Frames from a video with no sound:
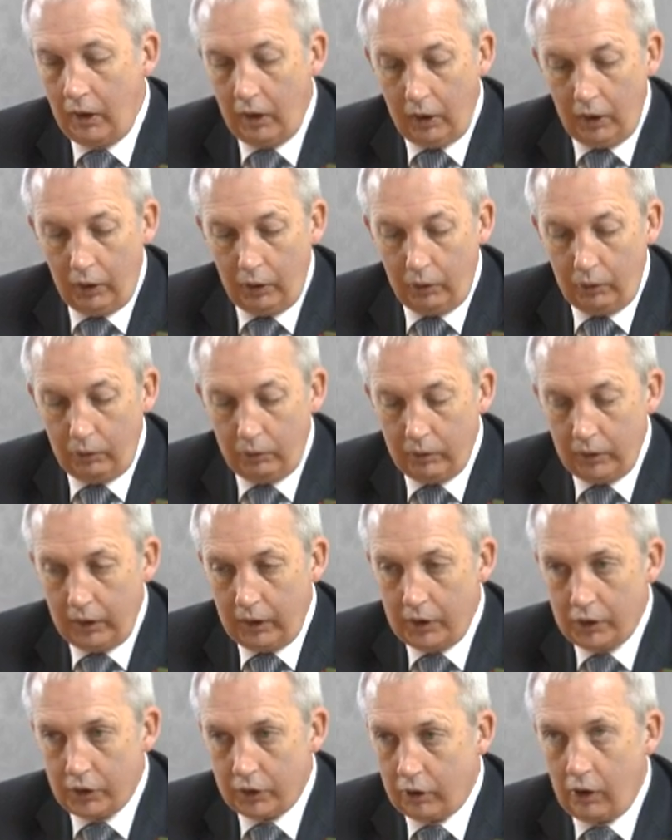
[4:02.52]
who
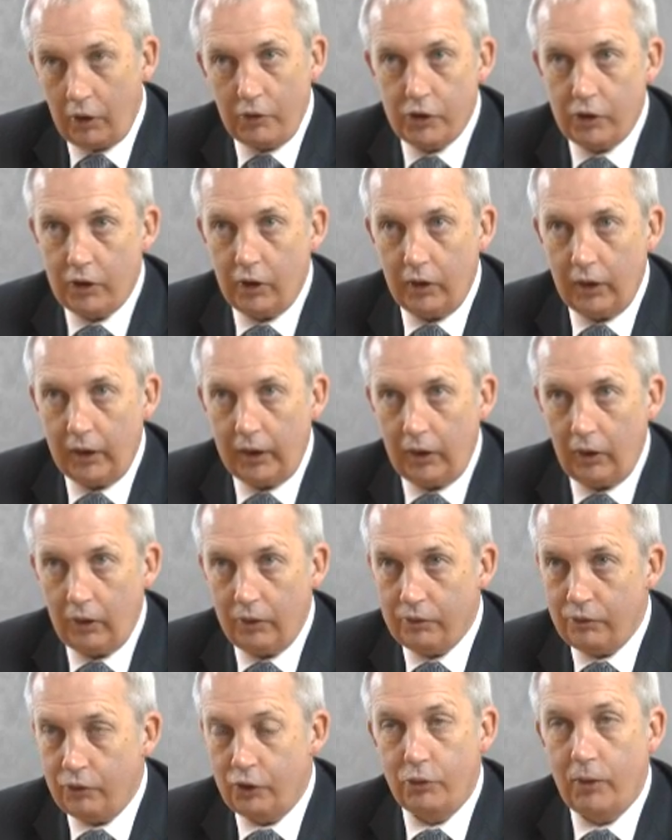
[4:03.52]
is constantly
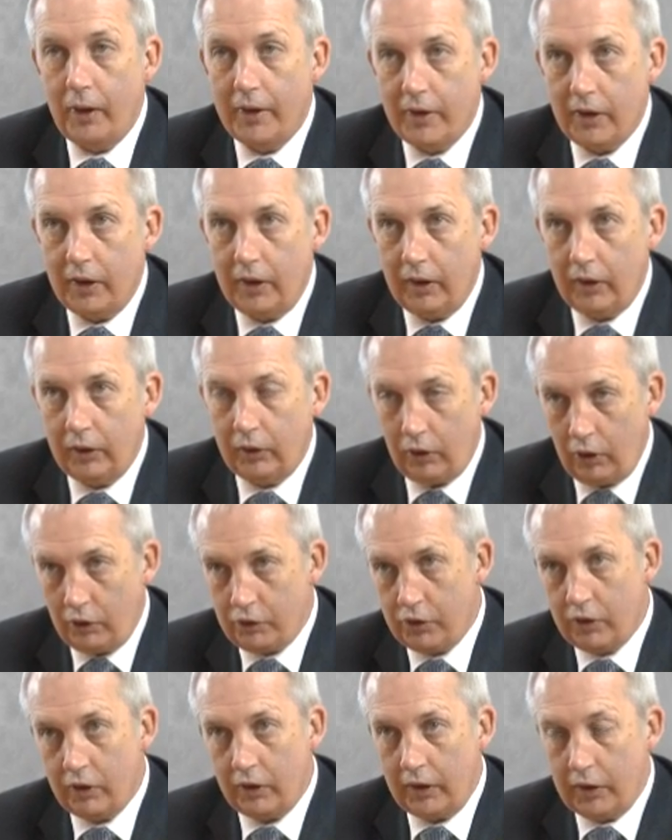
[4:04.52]
on Twitter and
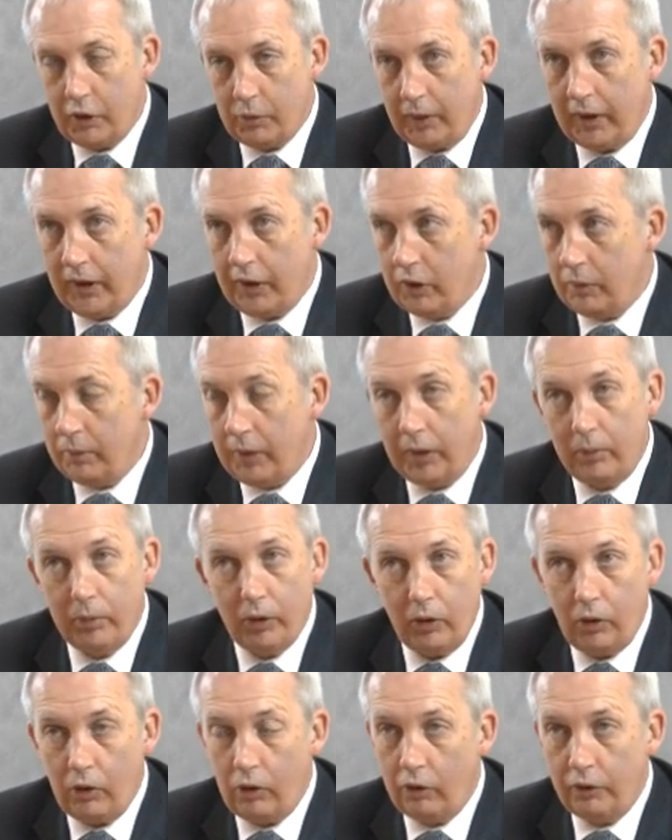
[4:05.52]
constantly speaking to
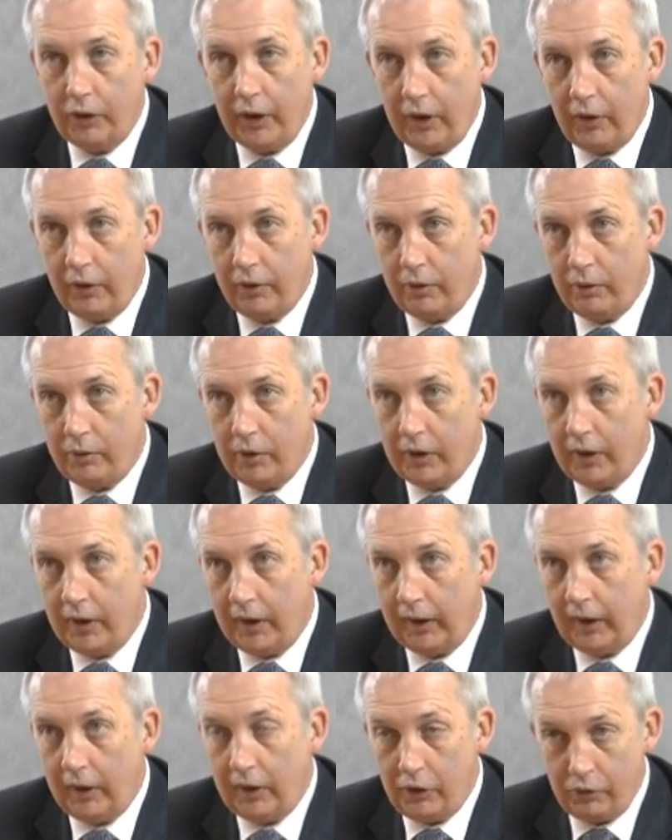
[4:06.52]
people all day through the
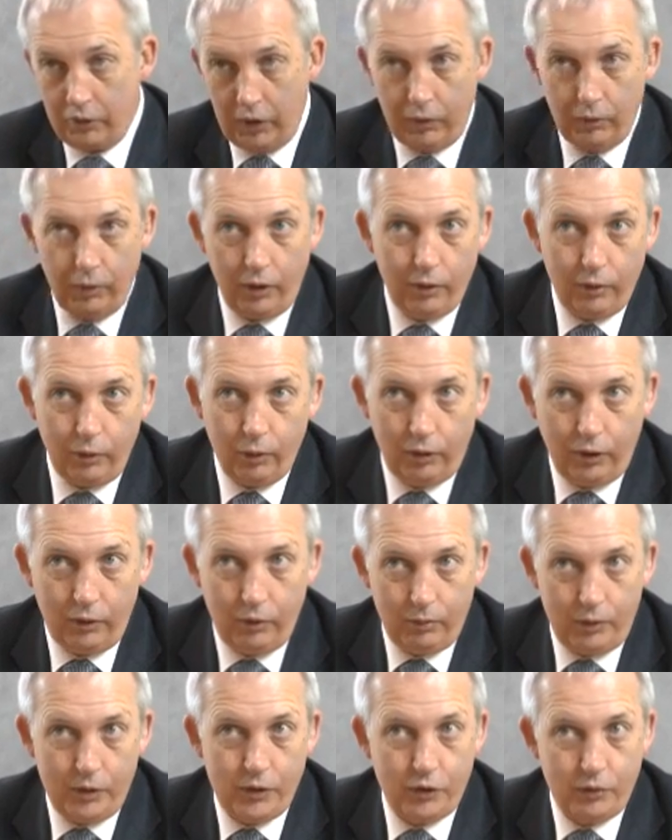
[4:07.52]
day. And it's well worth looking
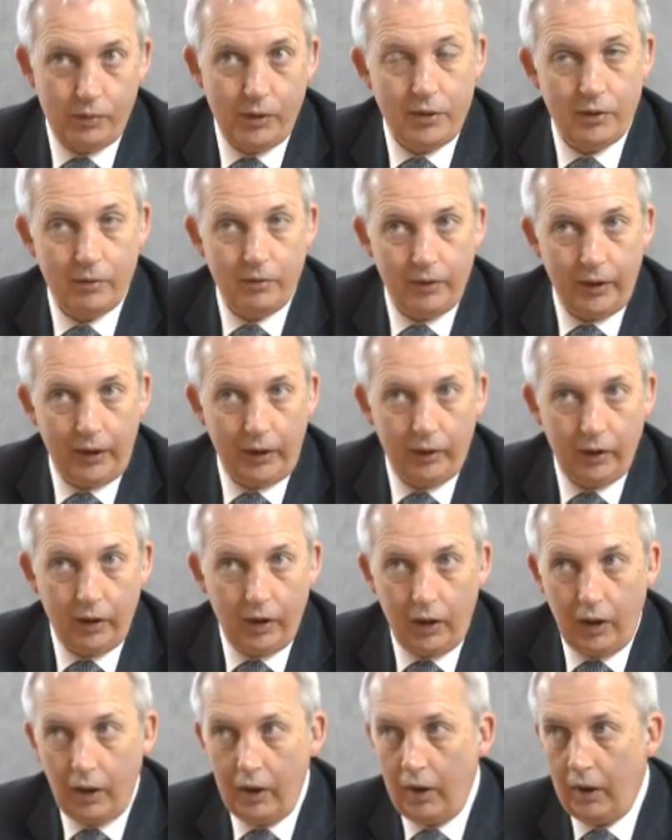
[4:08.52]
up his Twitter feed.
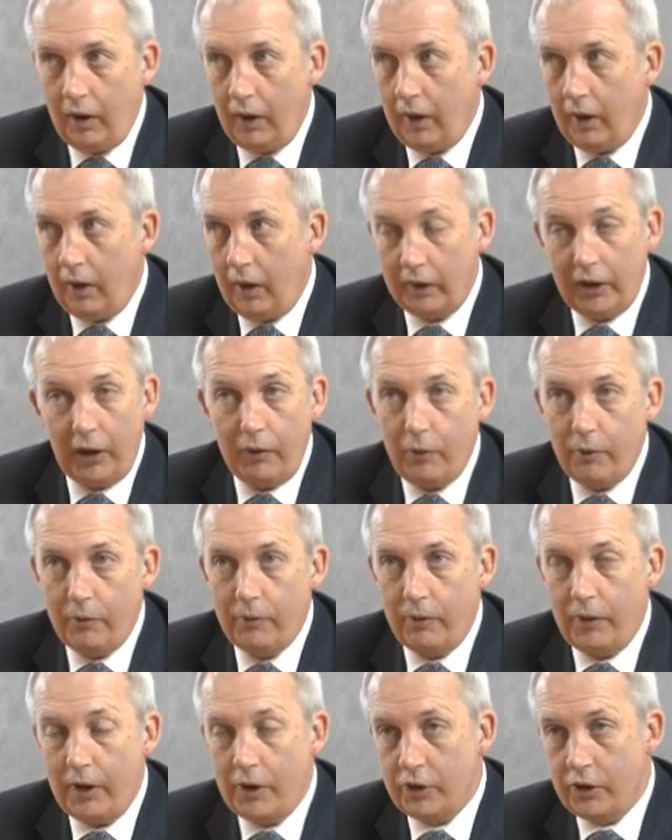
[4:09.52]
I'll give you,
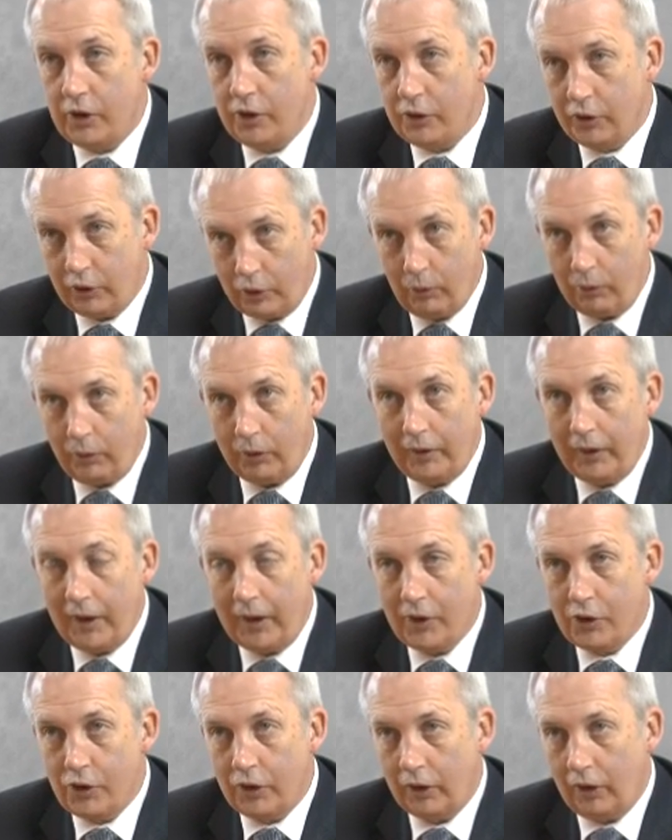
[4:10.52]
for instance, a couple of
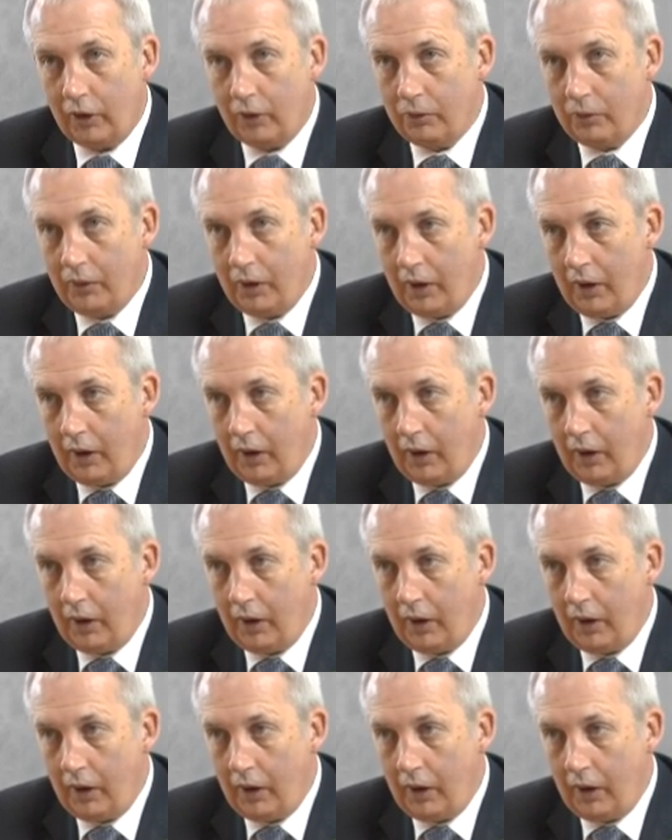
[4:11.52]
years ago,